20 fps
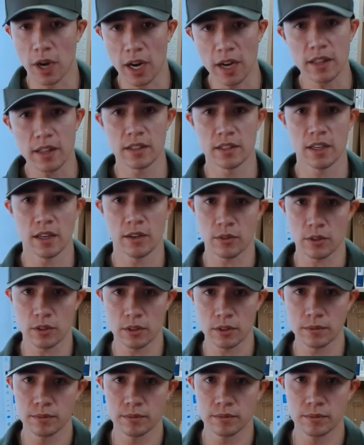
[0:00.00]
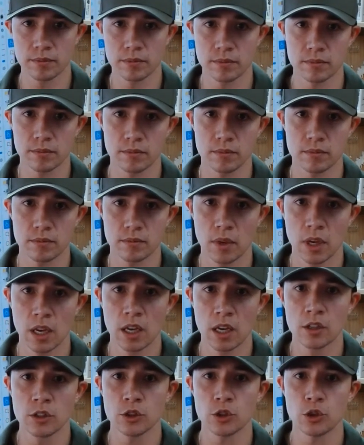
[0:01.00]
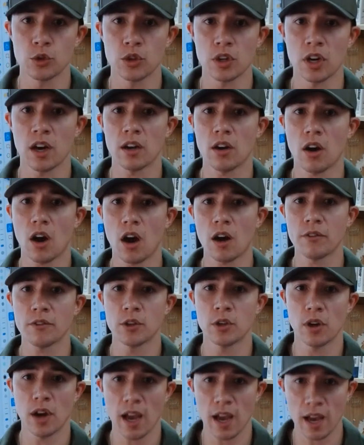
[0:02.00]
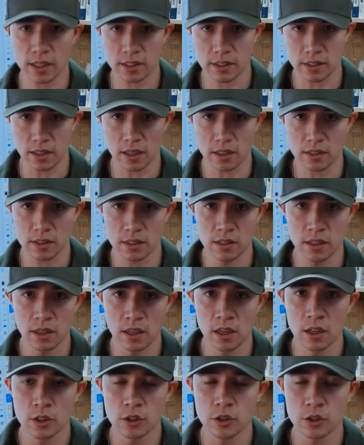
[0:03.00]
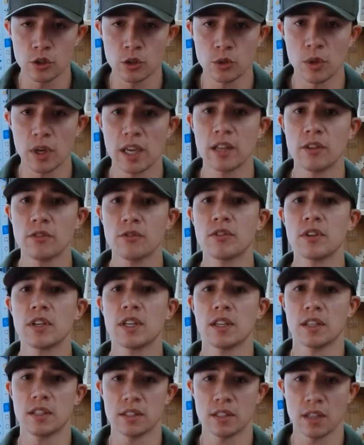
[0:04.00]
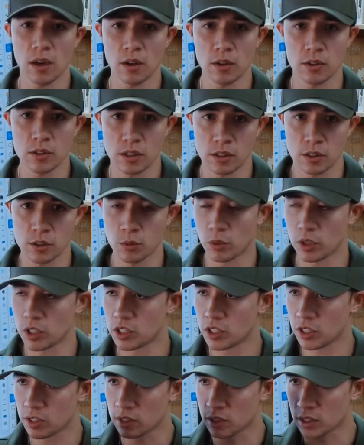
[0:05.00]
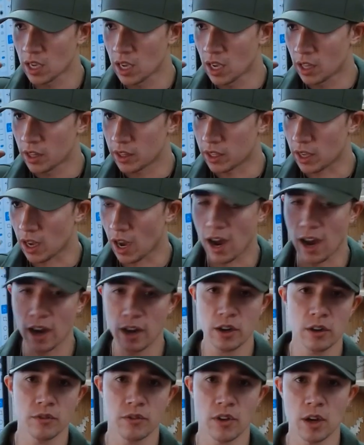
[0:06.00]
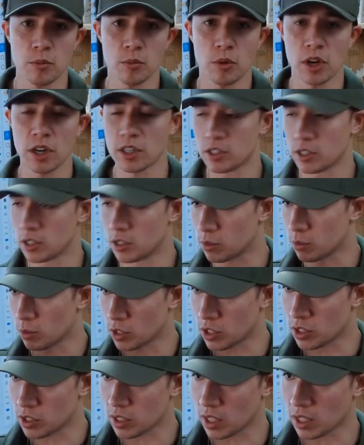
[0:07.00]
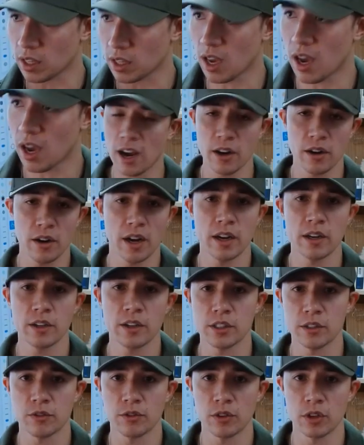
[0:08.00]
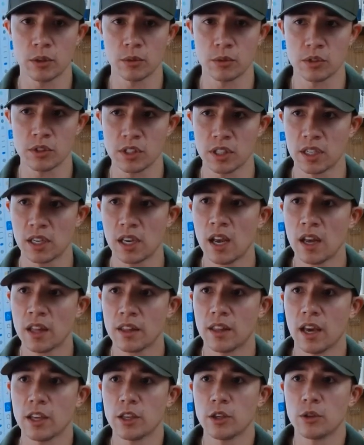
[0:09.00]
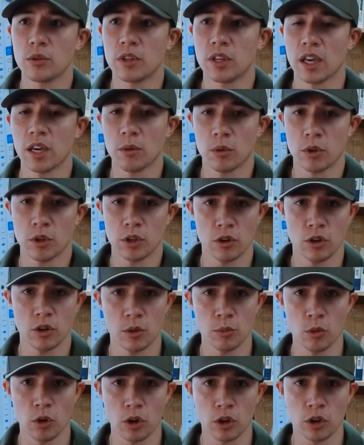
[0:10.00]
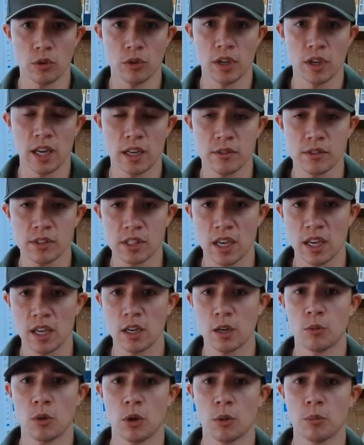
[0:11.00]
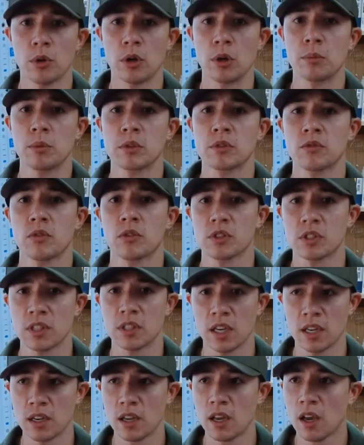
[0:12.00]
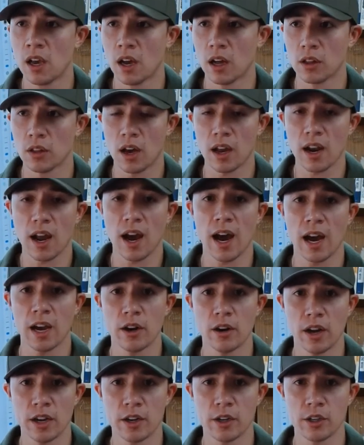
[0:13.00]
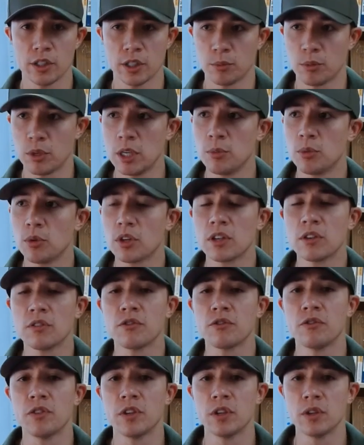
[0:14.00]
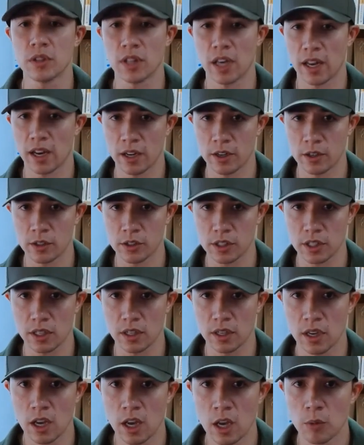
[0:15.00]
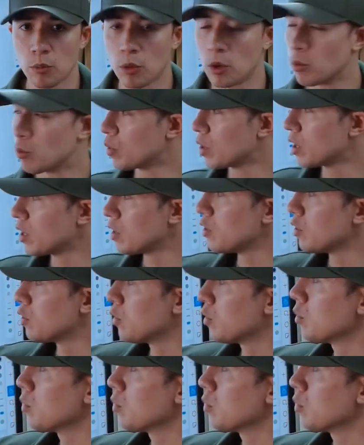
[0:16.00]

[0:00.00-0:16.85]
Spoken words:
by the devil to cut off your access to infinite intelligence, which is the higher vibrations, which is higher energy frequency that you get when you're in a more creative state, a more purposeful state, a lot higher energy. People can feel that energy. But when